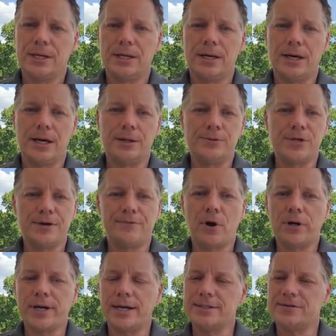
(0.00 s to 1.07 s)
Uh, do you have
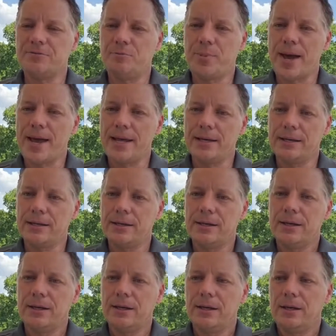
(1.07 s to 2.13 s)
all kinds of bank
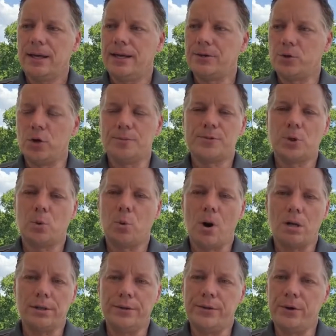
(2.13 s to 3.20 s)
and crypto
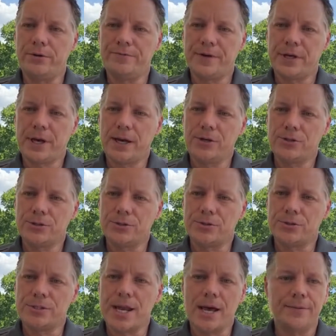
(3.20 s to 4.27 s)
wallet
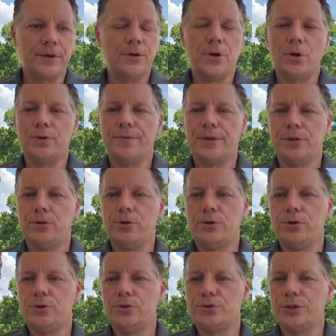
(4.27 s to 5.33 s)
notifications. Now they know that you
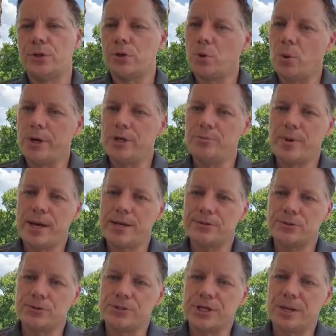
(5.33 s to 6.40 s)
use, you know,
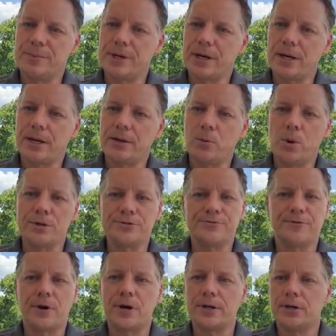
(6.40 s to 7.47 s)
Coinbase or Gemini, Wells
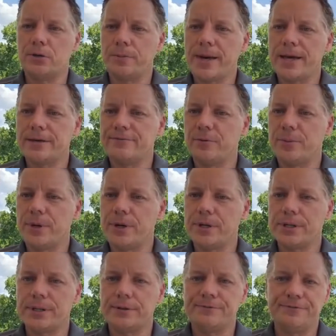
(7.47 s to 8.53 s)
Fargo, Bank of
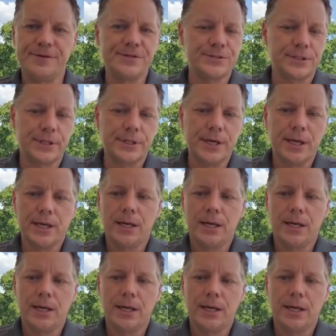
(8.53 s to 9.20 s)
America, Visa.